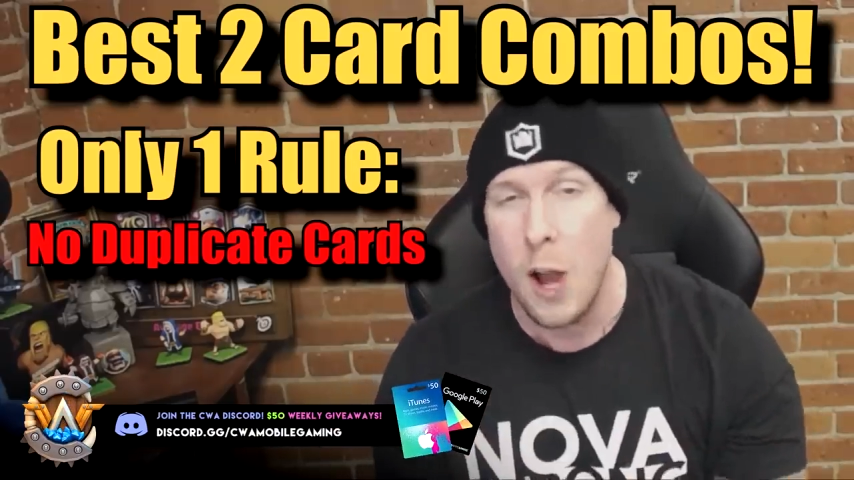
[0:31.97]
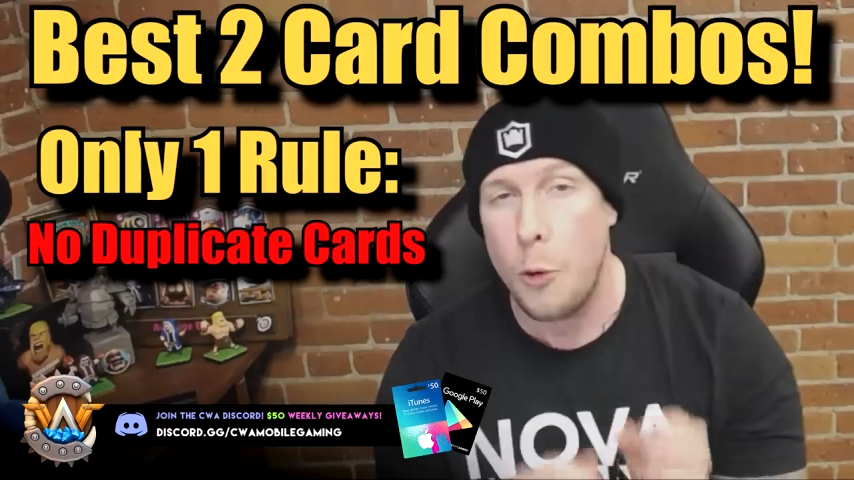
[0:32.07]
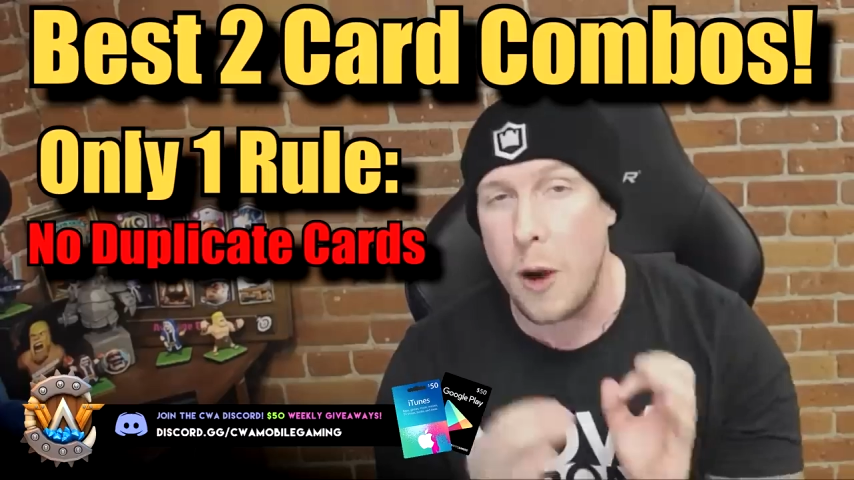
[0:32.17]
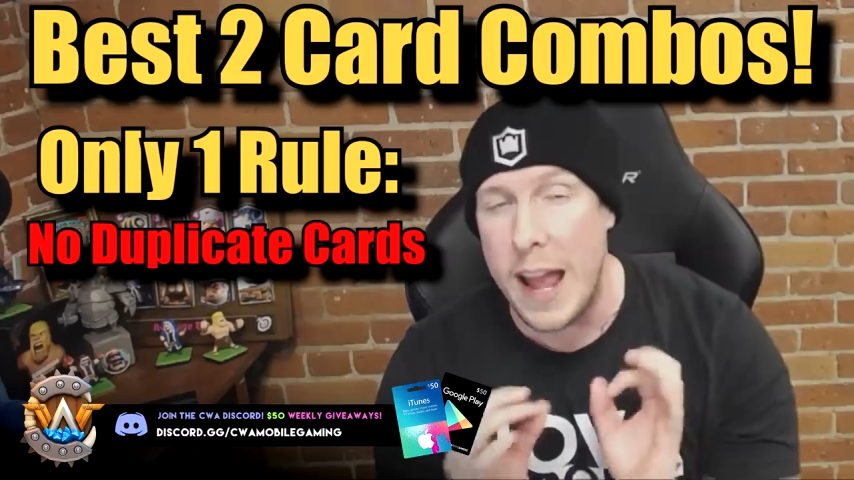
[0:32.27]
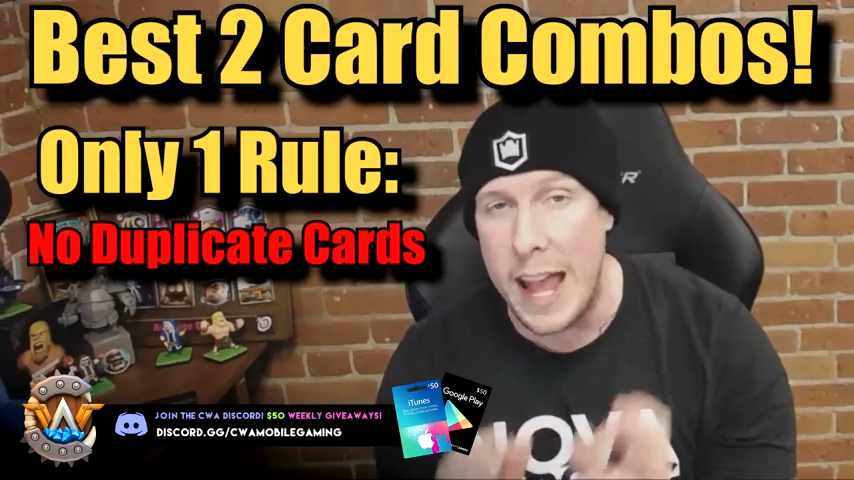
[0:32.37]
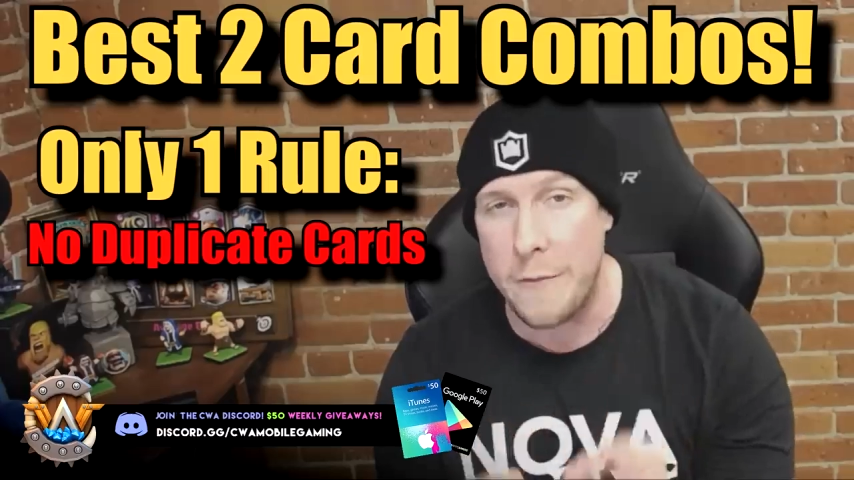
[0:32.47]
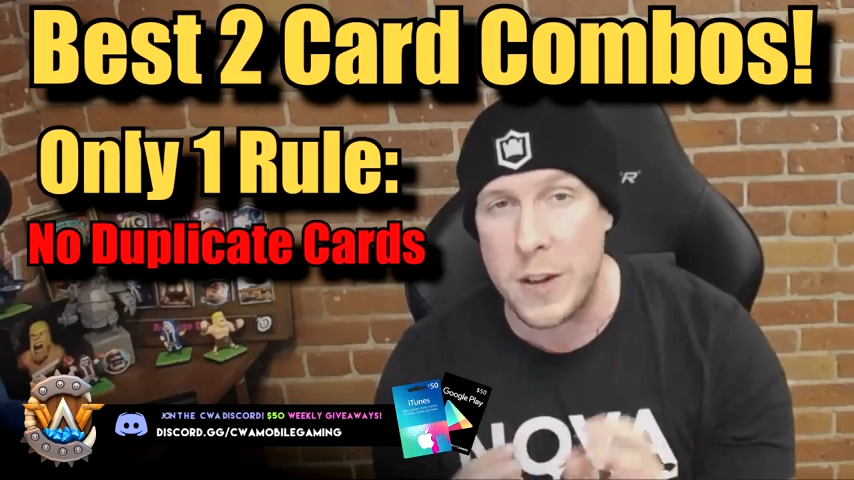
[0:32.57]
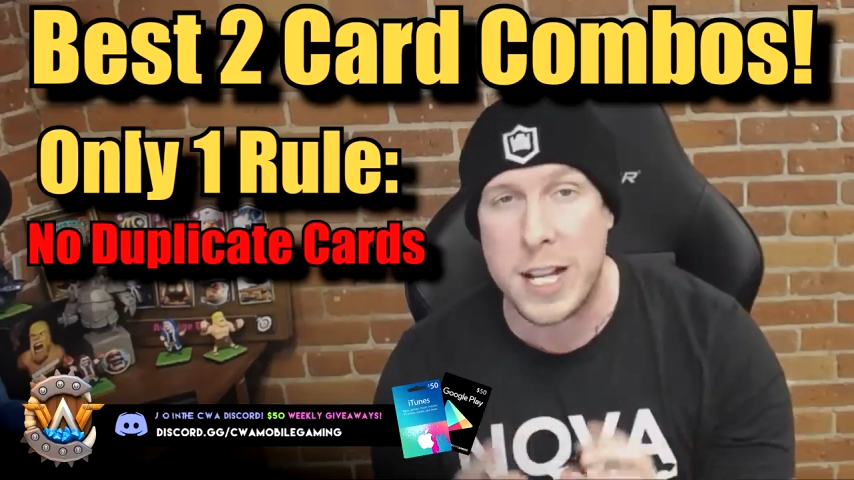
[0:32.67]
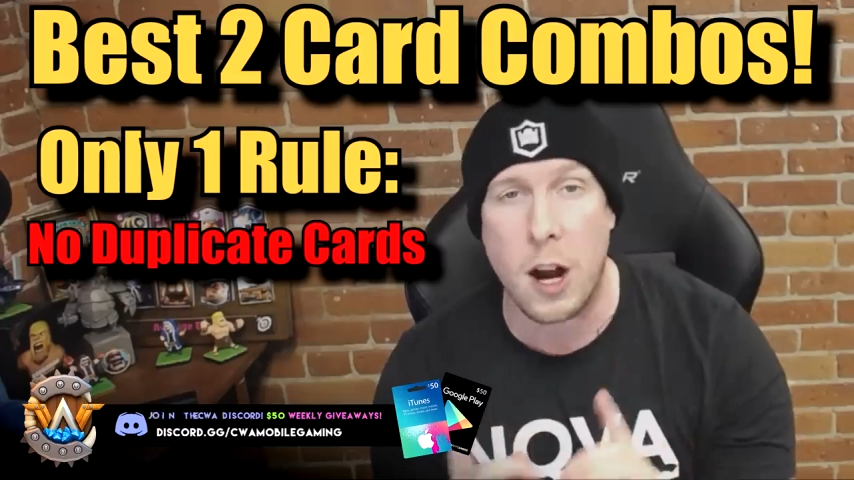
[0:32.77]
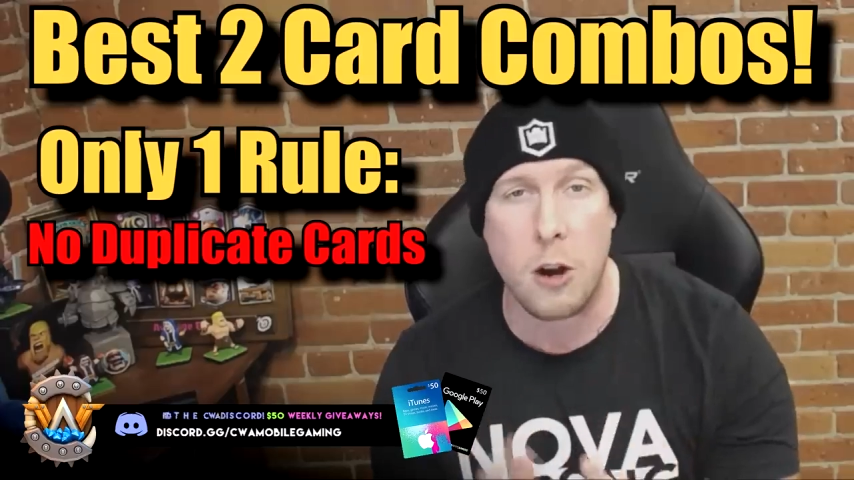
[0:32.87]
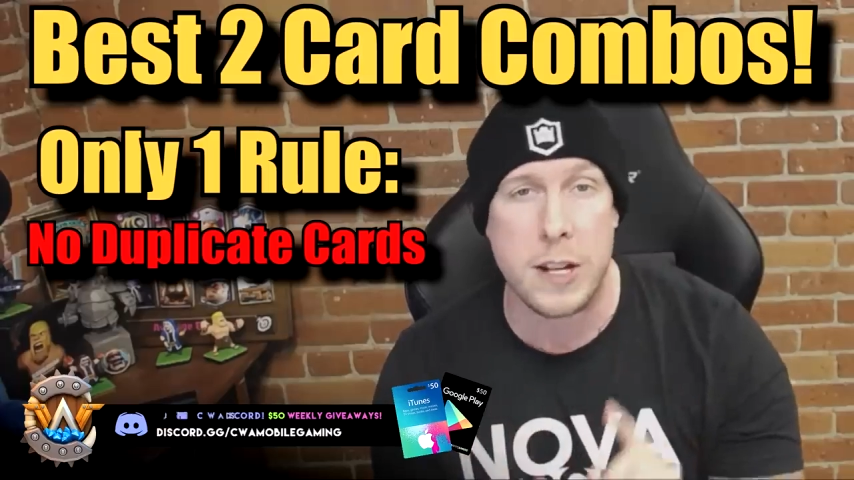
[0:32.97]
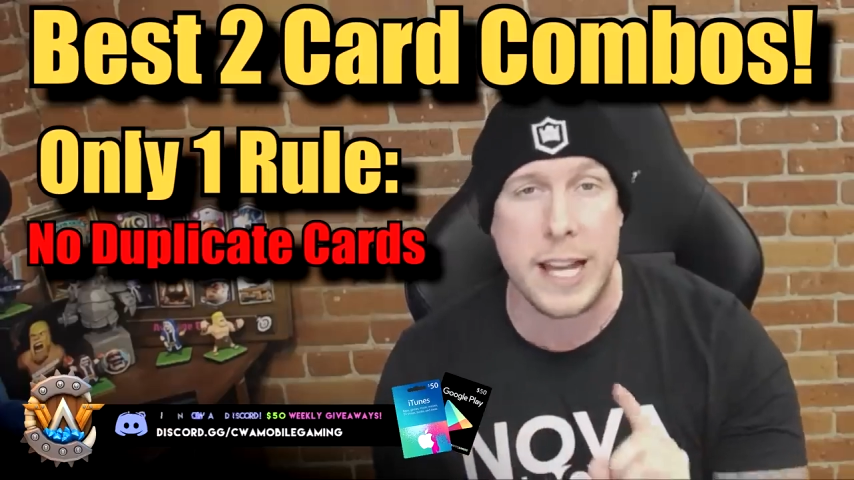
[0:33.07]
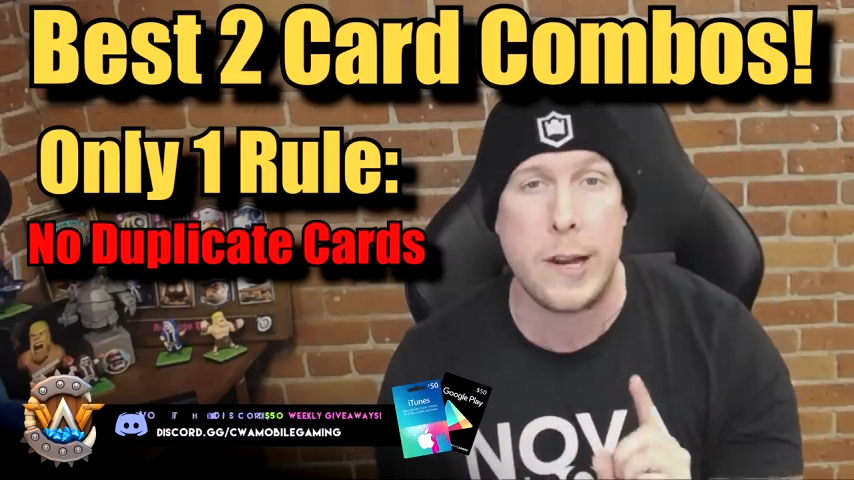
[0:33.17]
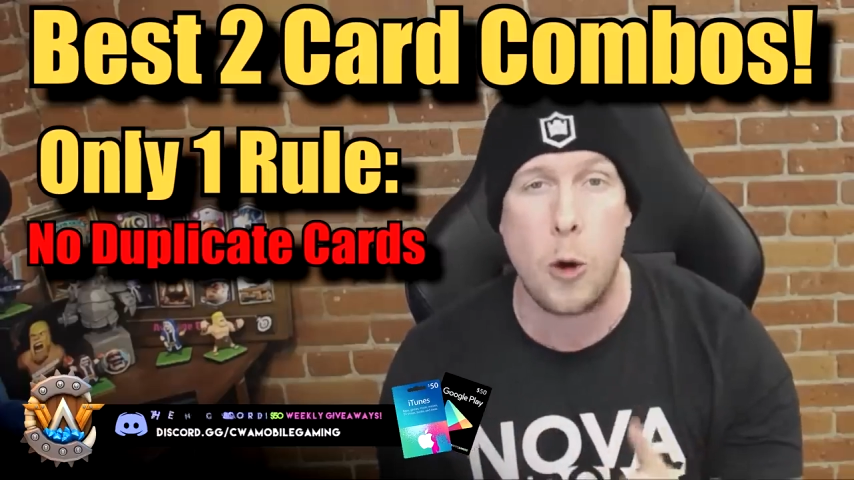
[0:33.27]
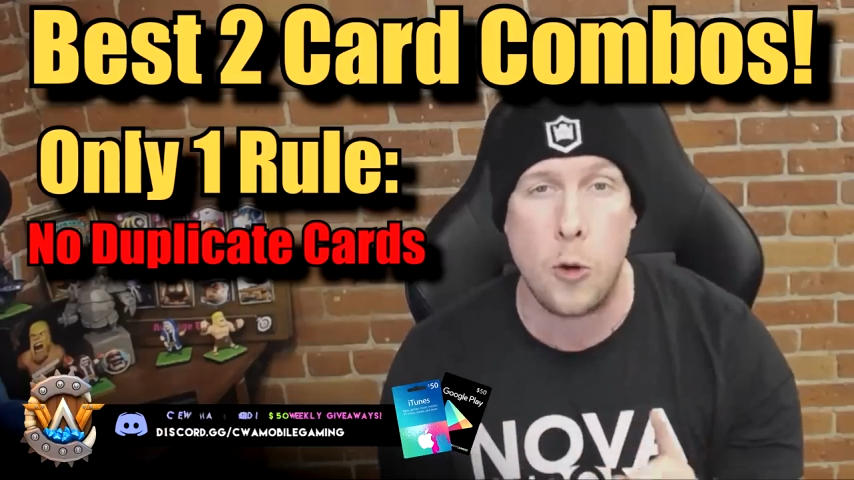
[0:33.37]
where every card
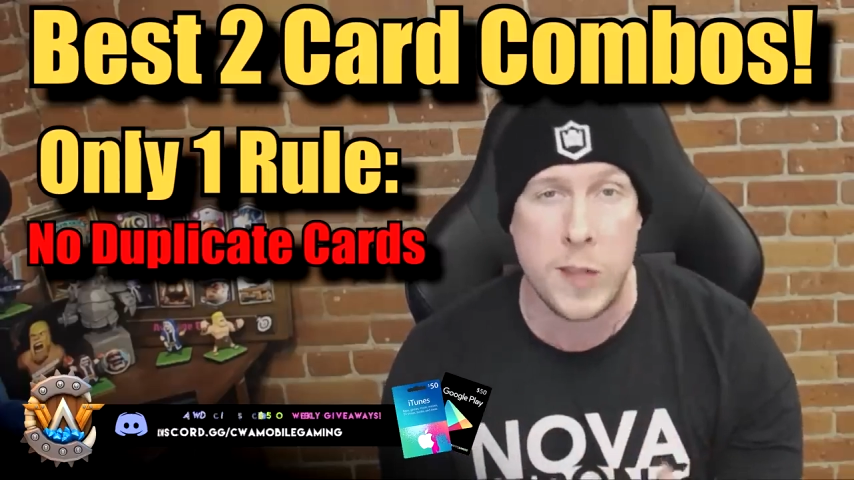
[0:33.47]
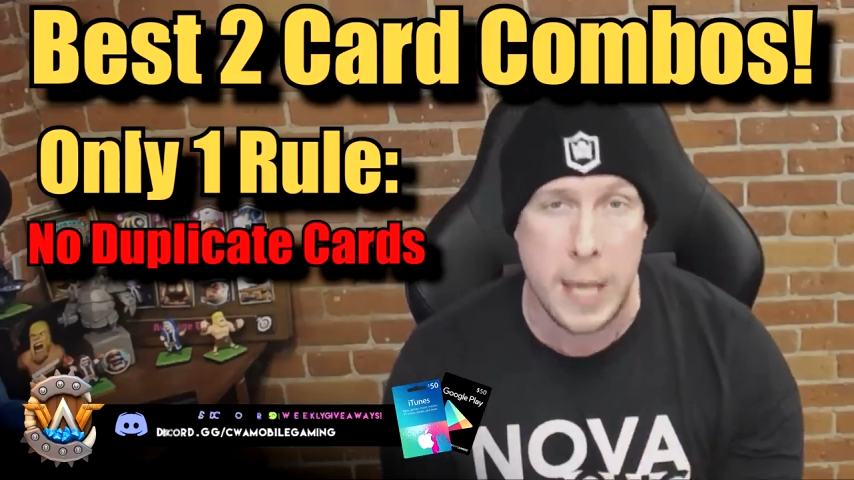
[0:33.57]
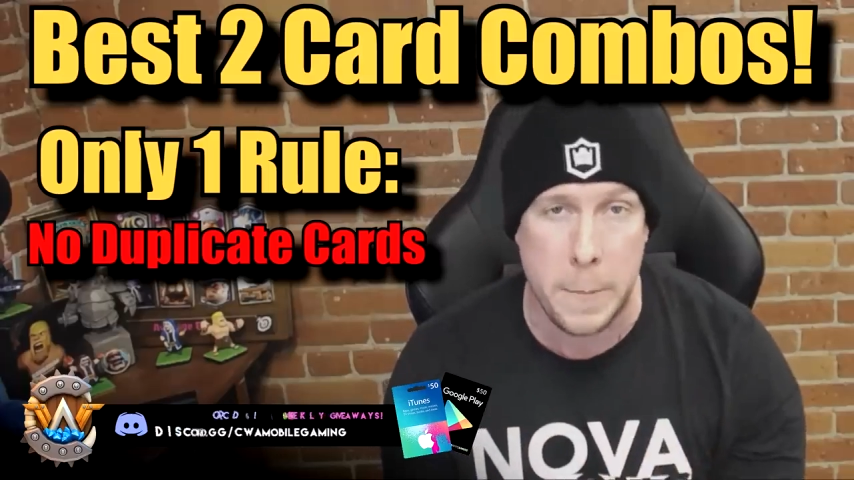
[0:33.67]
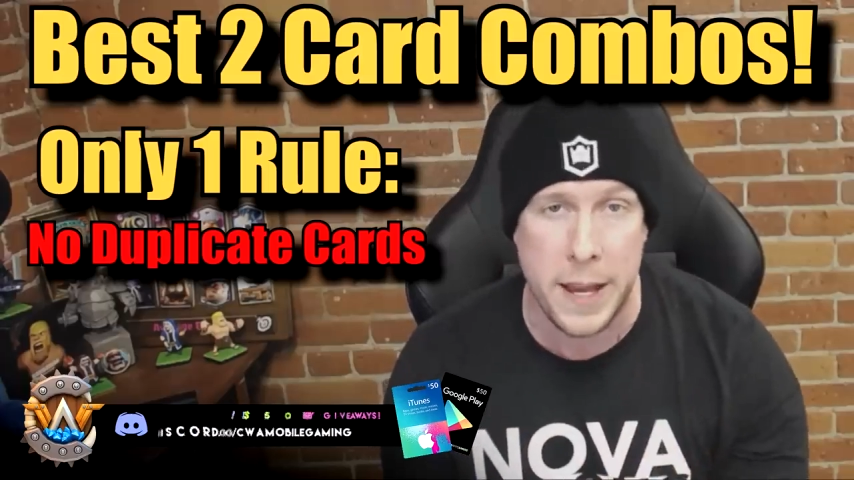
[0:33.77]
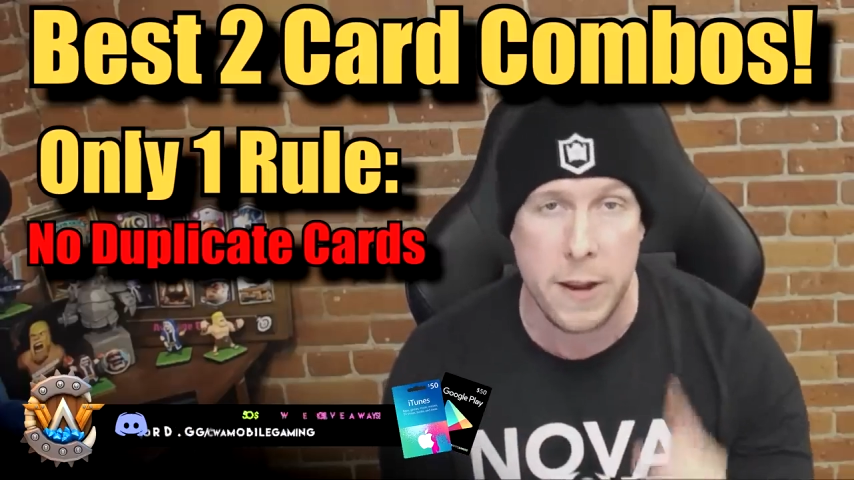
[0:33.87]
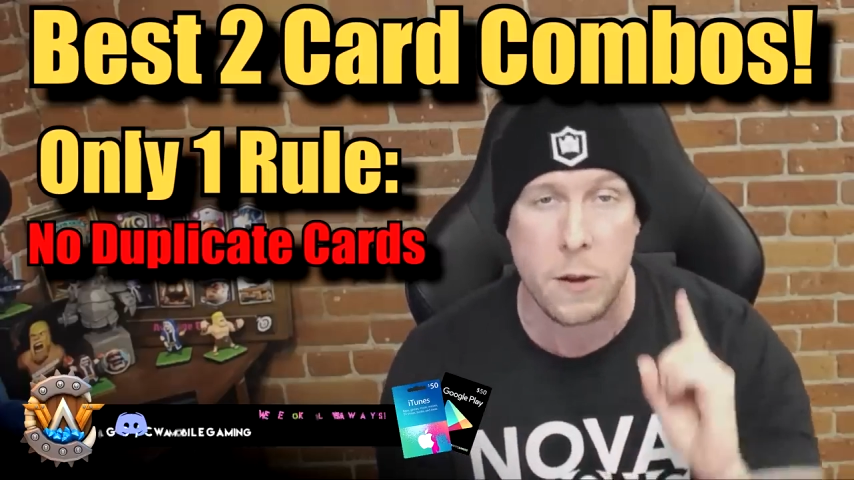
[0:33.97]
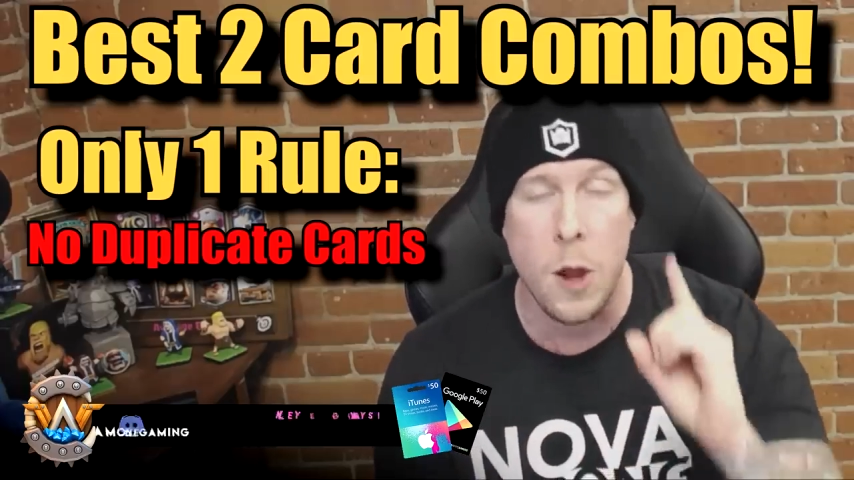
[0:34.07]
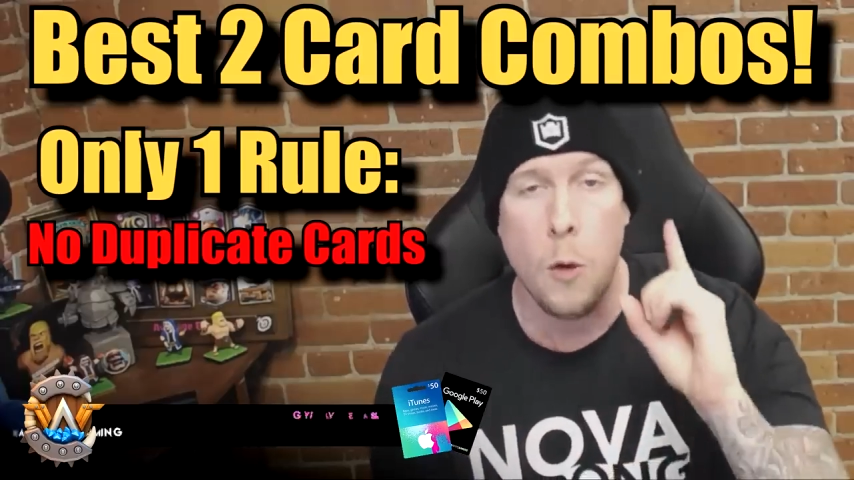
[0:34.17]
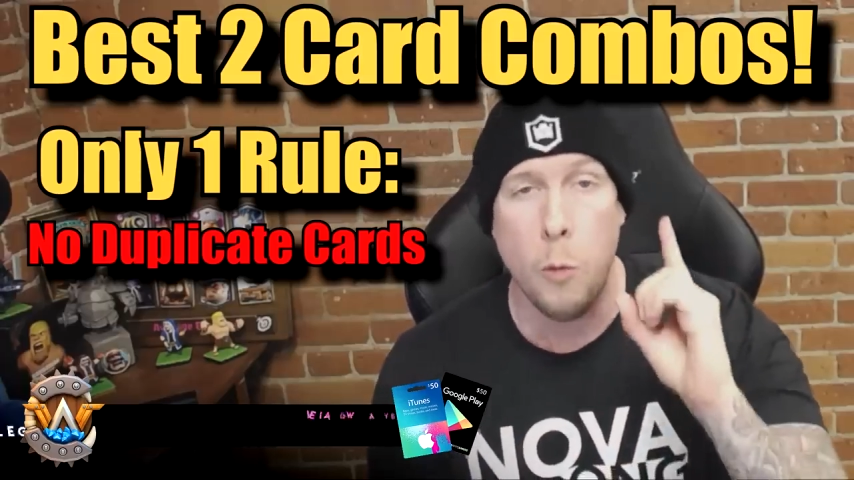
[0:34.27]
can only appear